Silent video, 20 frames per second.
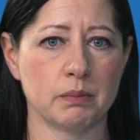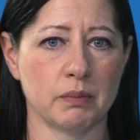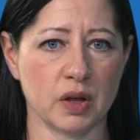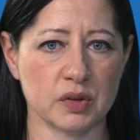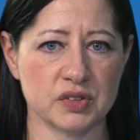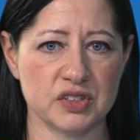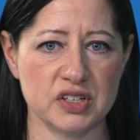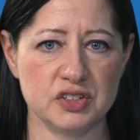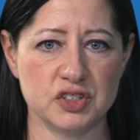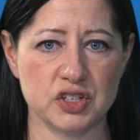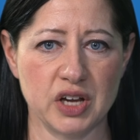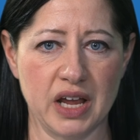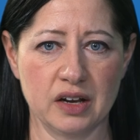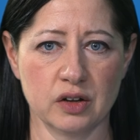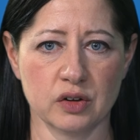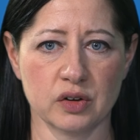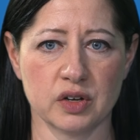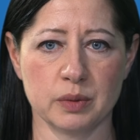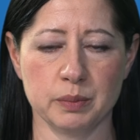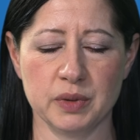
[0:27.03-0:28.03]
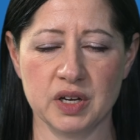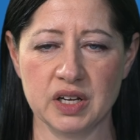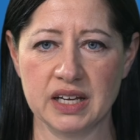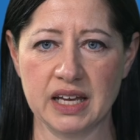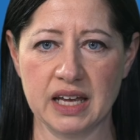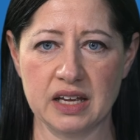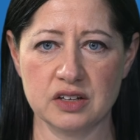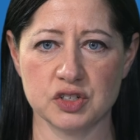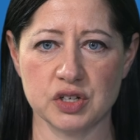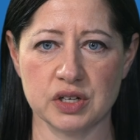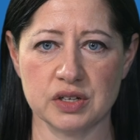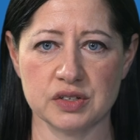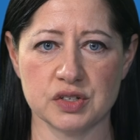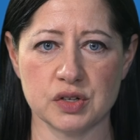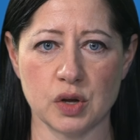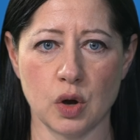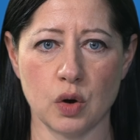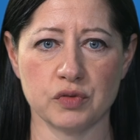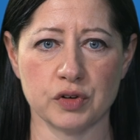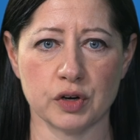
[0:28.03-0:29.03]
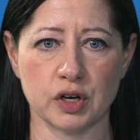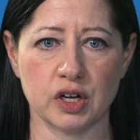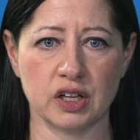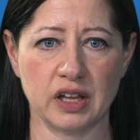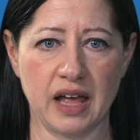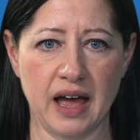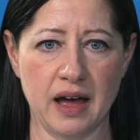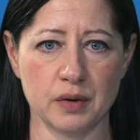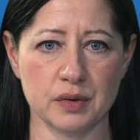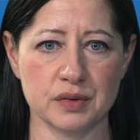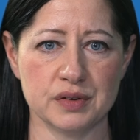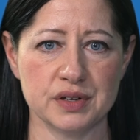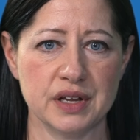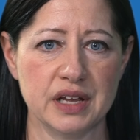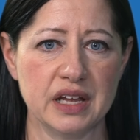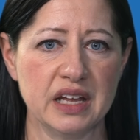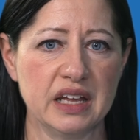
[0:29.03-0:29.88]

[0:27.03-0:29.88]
multi-channel communications over cloud,